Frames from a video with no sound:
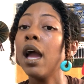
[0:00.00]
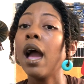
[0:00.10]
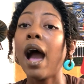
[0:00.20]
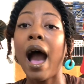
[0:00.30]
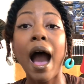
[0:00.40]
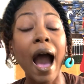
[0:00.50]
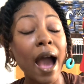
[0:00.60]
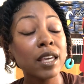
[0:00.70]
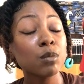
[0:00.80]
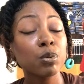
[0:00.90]
I
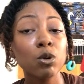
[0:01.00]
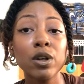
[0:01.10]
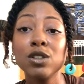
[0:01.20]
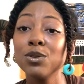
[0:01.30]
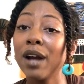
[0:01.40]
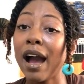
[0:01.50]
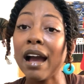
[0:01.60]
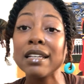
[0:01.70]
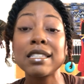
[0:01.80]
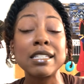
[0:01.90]
implore you guys
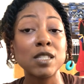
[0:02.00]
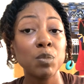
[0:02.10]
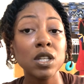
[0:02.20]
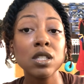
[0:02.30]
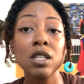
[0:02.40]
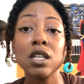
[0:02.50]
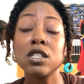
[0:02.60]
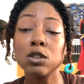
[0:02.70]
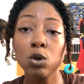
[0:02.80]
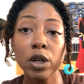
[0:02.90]
to speak to these
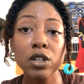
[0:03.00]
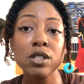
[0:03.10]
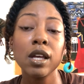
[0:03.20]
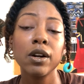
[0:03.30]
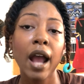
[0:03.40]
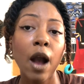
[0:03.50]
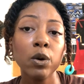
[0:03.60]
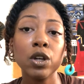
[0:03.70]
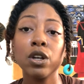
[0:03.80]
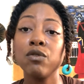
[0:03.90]
lawyers that are out here.
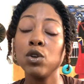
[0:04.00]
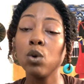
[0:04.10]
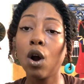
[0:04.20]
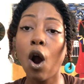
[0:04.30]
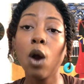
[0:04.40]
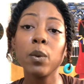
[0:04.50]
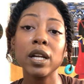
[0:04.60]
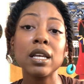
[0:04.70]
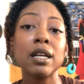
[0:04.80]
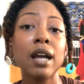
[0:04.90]
If you are already in
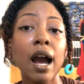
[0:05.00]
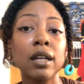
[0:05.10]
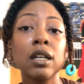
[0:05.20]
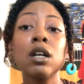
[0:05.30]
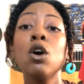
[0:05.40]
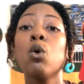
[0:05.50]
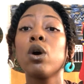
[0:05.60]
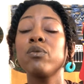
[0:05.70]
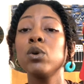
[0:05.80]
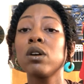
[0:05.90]
Ghana or if you
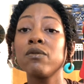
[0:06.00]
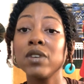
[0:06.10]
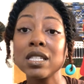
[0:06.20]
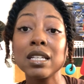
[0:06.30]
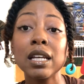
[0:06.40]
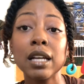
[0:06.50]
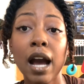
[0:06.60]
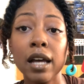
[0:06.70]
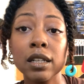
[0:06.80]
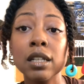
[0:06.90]
are visiting
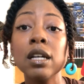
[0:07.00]
Ghana,